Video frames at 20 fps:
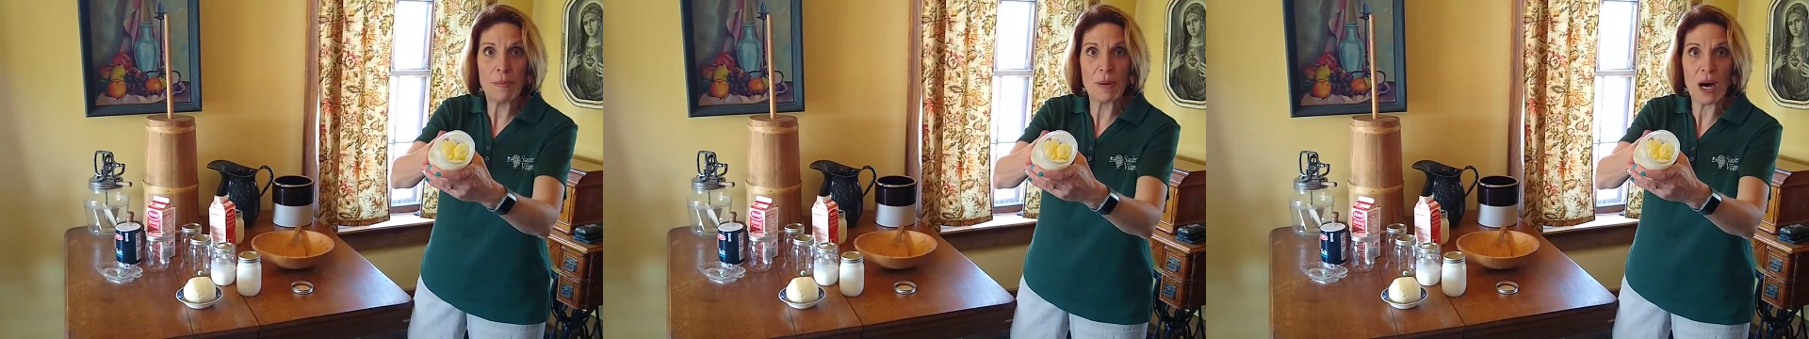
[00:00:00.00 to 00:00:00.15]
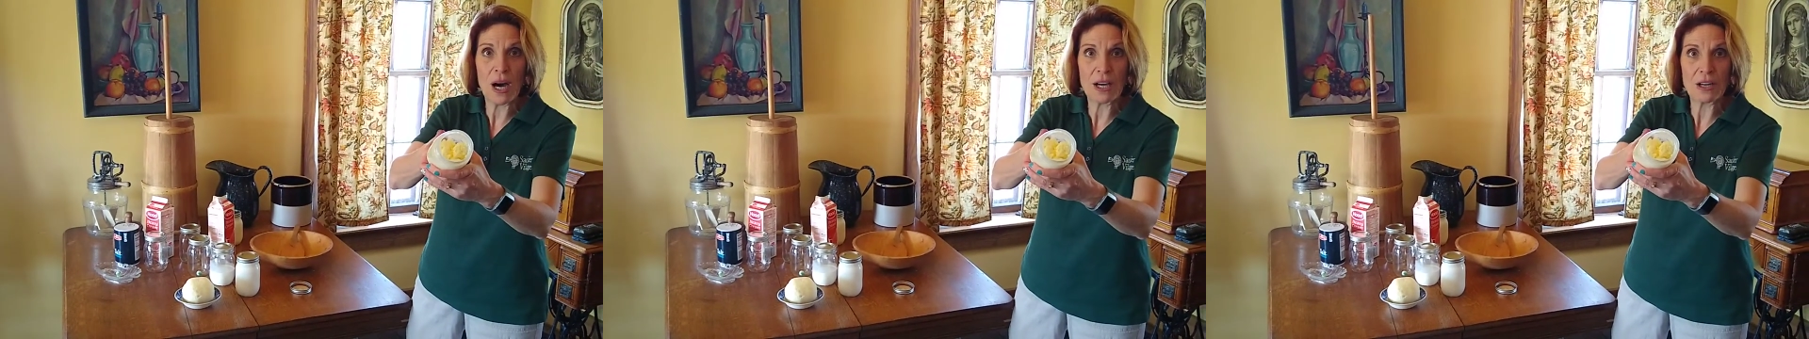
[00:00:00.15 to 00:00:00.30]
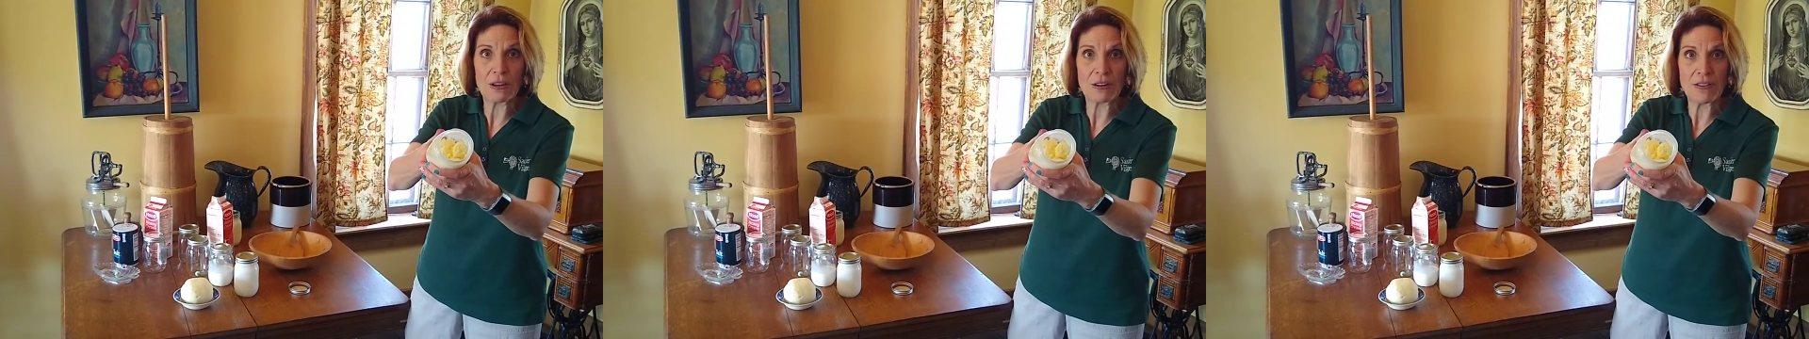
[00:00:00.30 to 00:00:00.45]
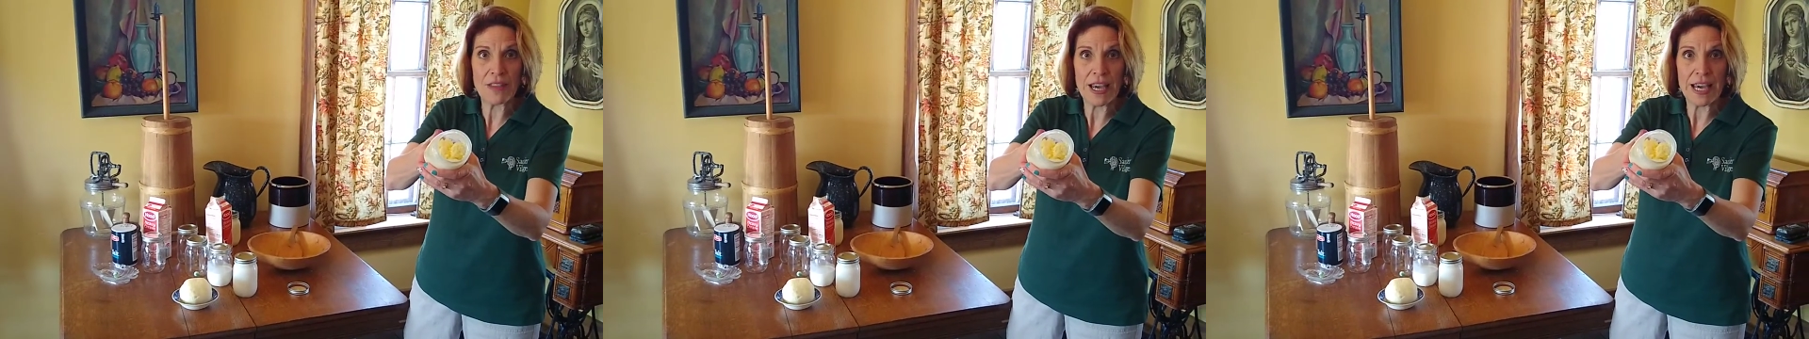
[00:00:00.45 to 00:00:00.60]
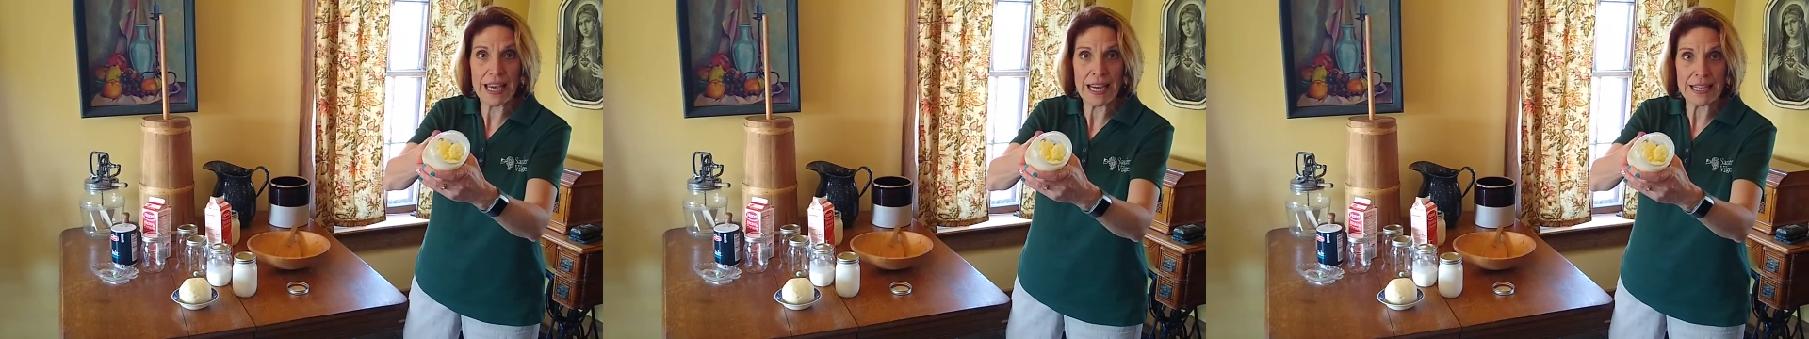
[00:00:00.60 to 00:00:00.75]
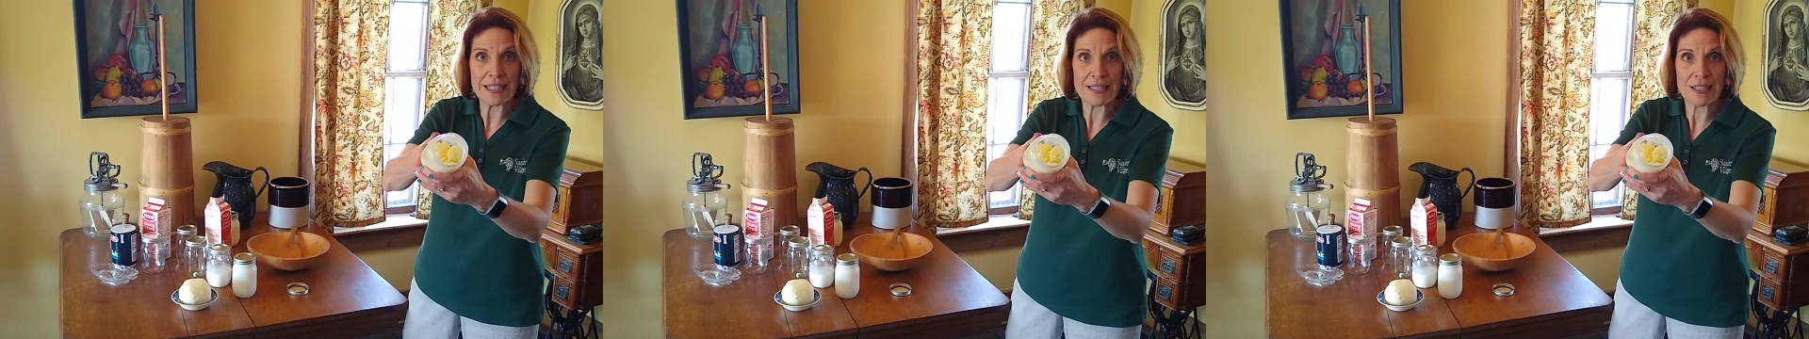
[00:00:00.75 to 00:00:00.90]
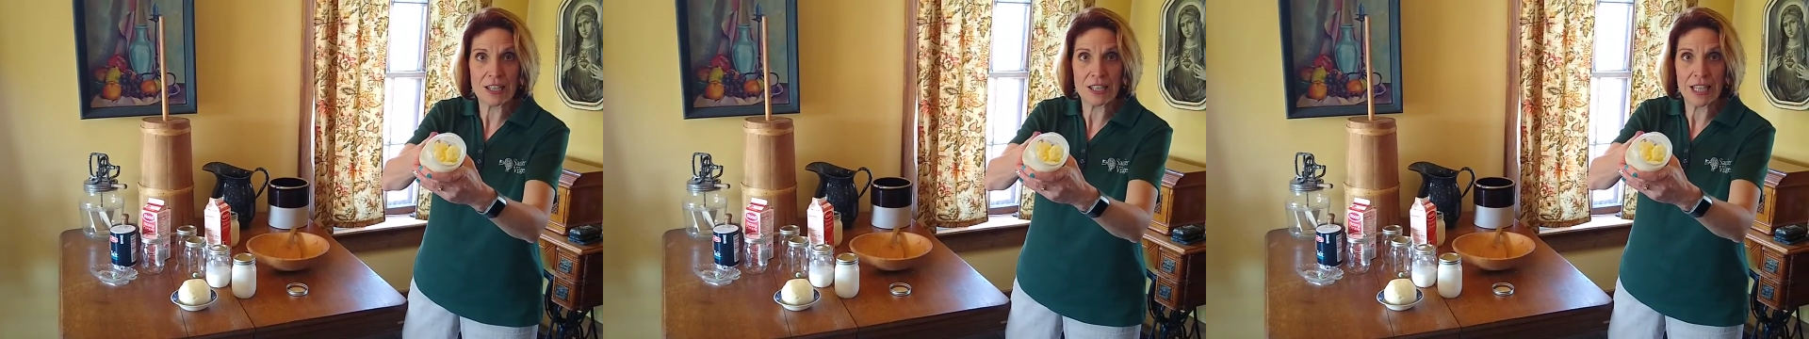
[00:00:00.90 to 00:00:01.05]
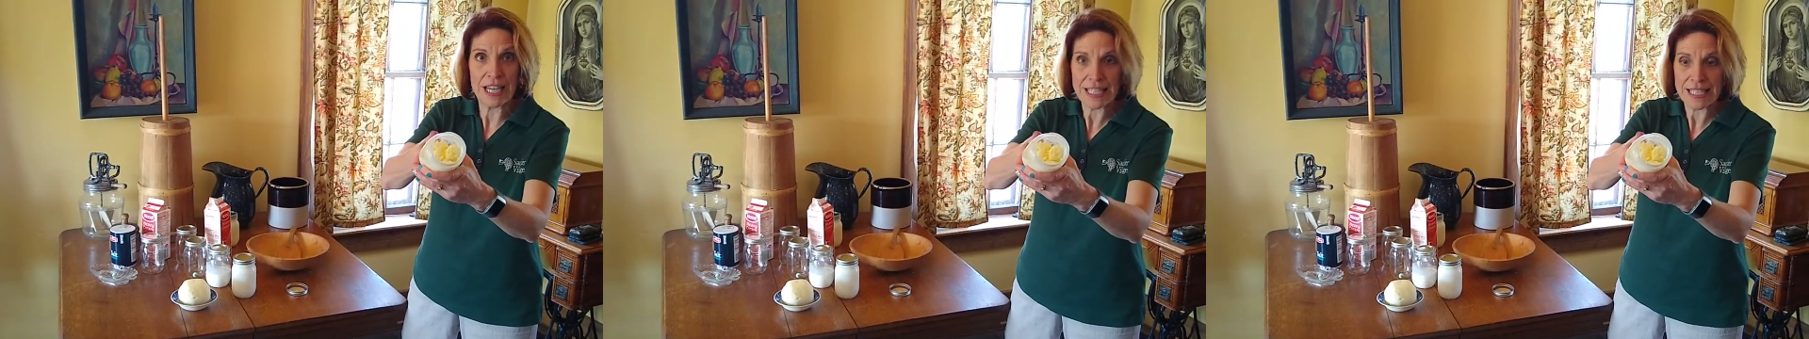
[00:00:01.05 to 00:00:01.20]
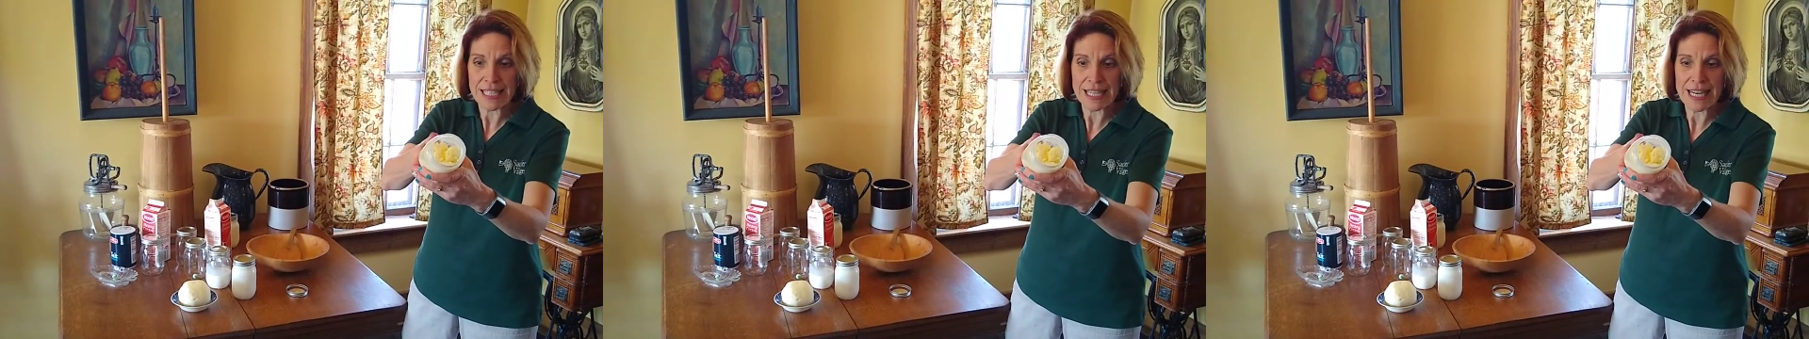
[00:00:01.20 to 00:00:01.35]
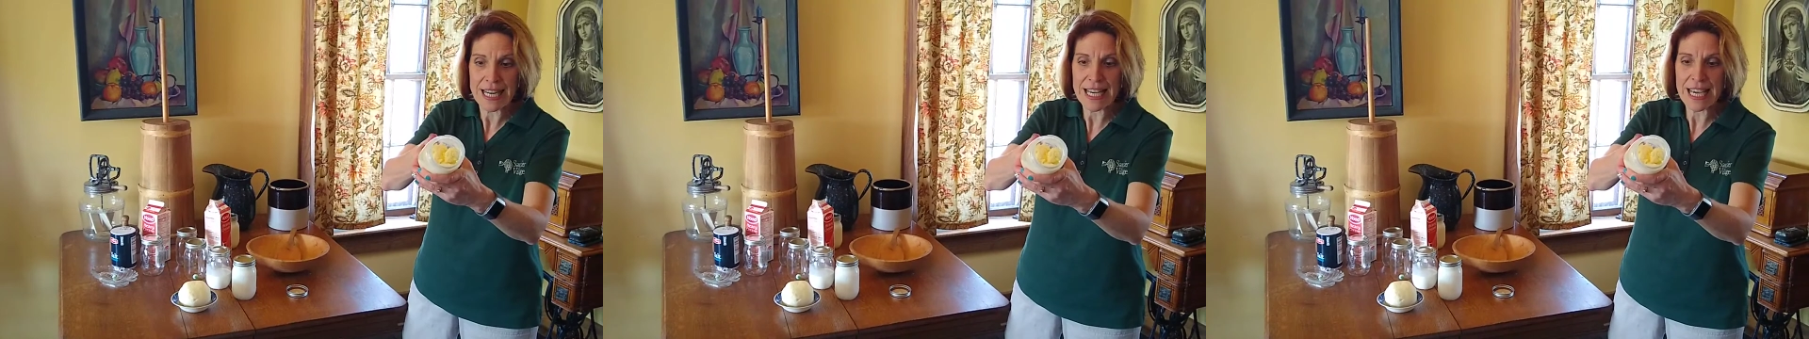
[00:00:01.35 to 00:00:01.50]
butter that has
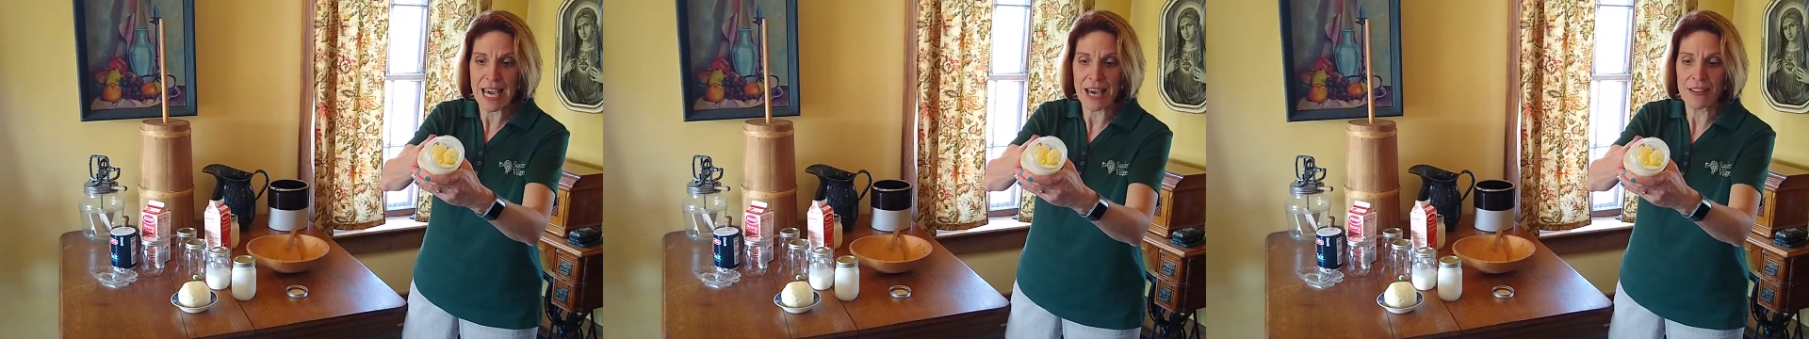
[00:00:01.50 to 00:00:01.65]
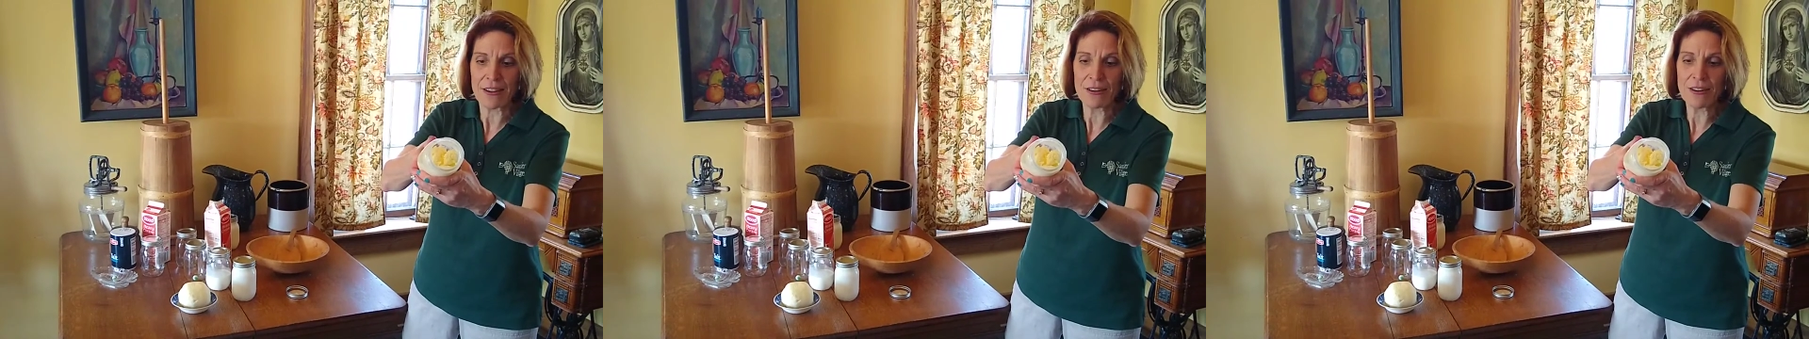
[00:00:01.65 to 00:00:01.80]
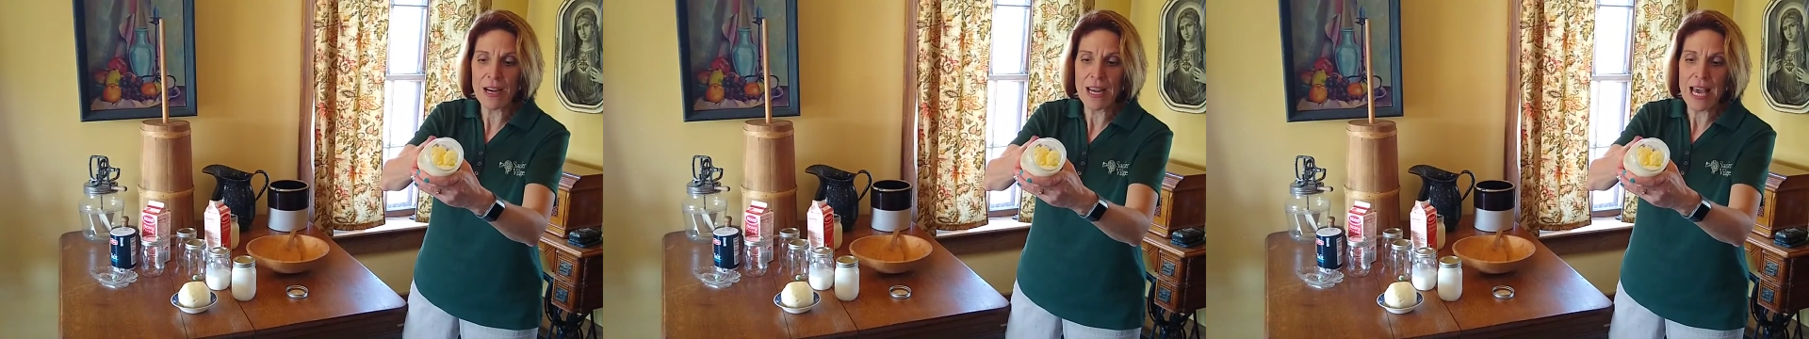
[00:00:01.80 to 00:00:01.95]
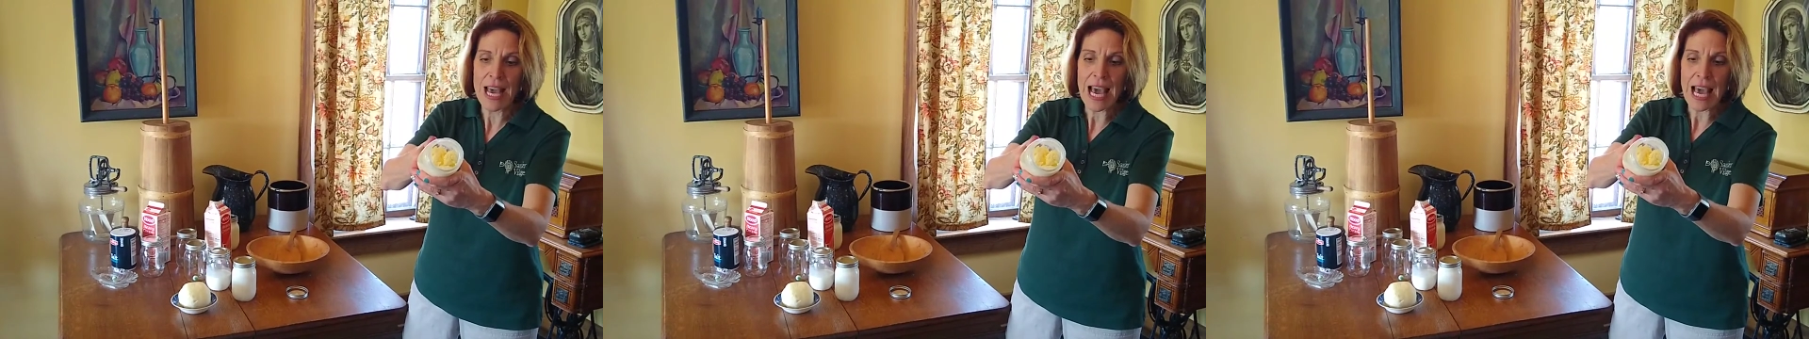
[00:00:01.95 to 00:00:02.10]
collected together,